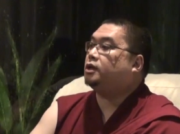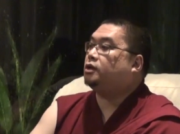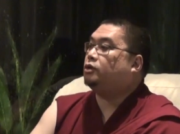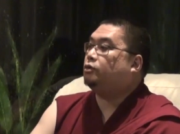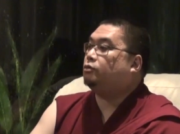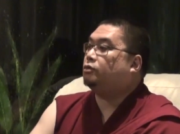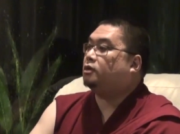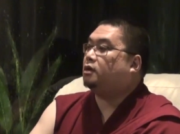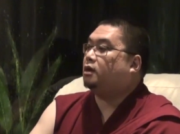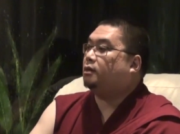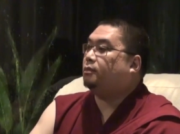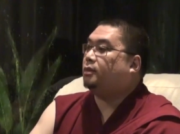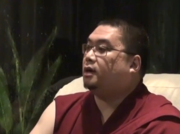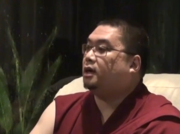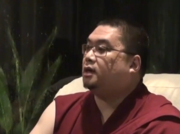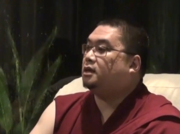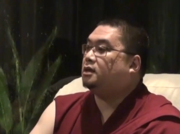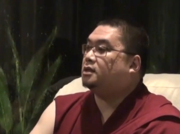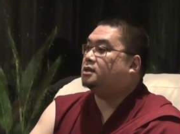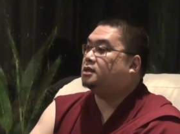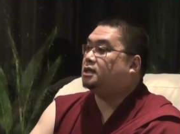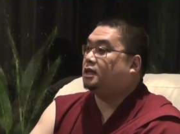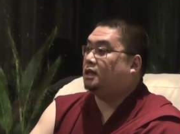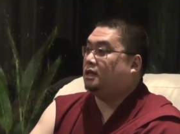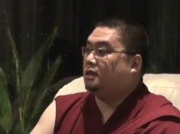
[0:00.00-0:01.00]
we can do with our body
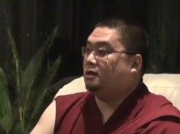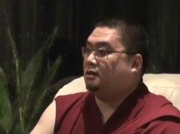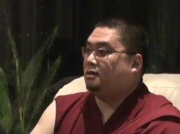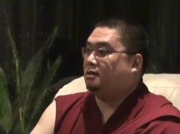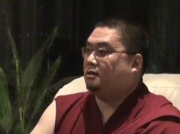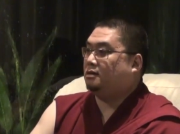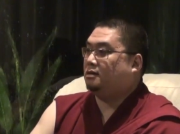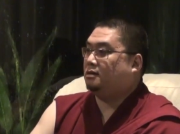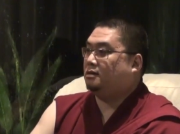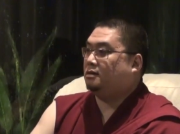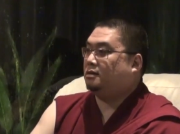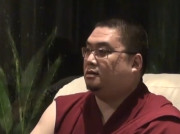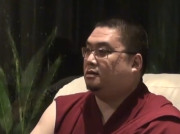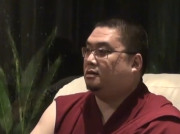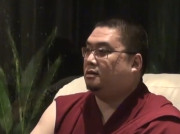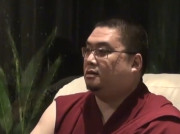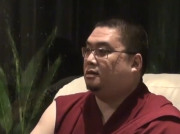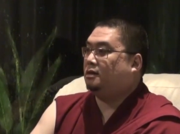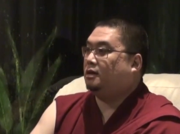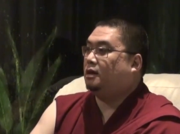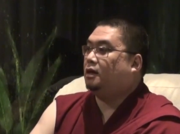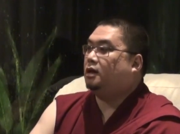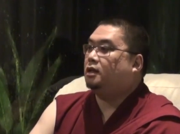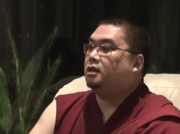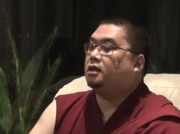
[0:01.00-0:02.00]
is killing.
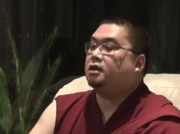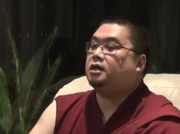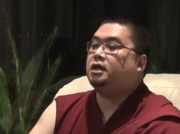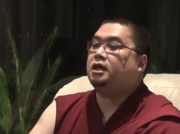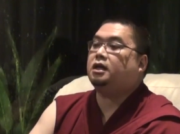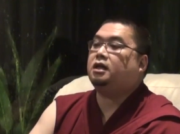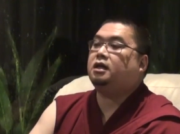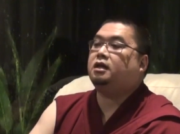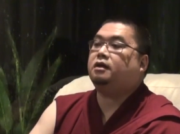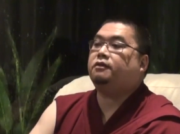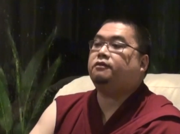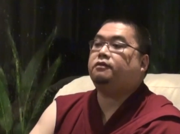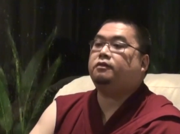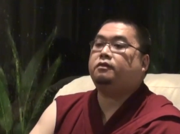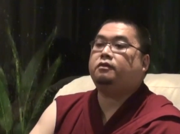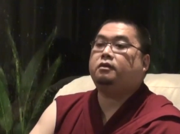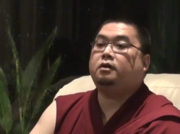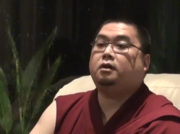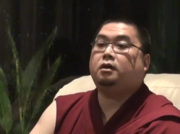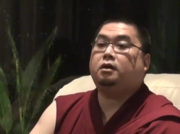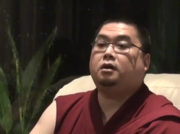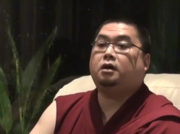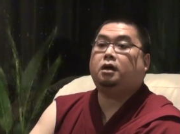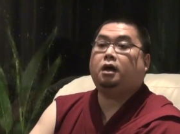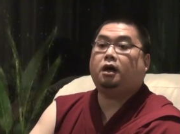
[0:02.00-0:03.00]
The killing of
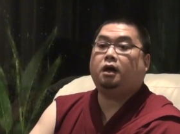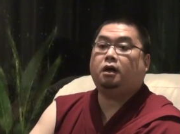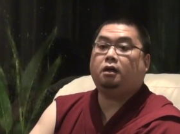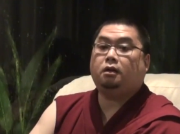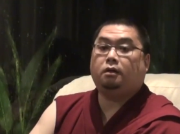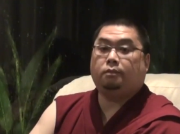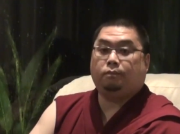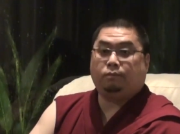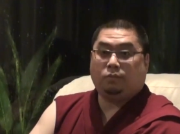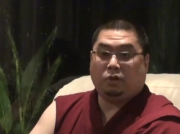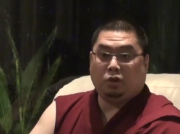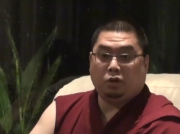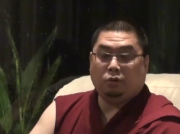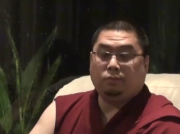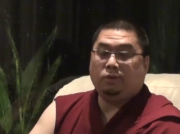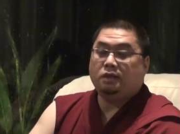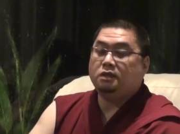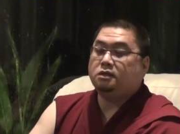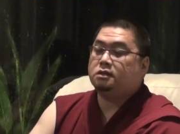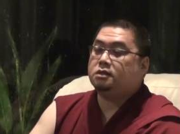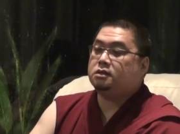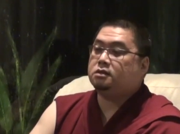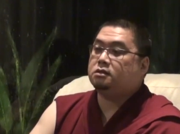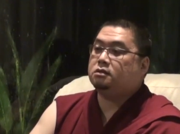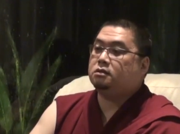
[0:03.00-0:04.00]

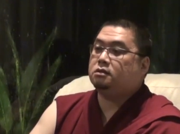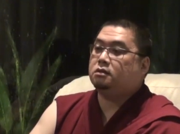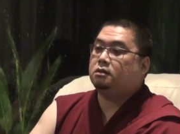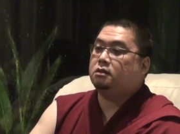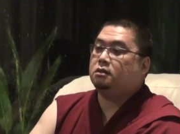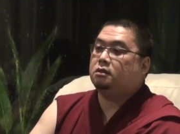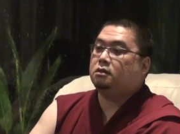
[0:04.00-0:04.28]
humans,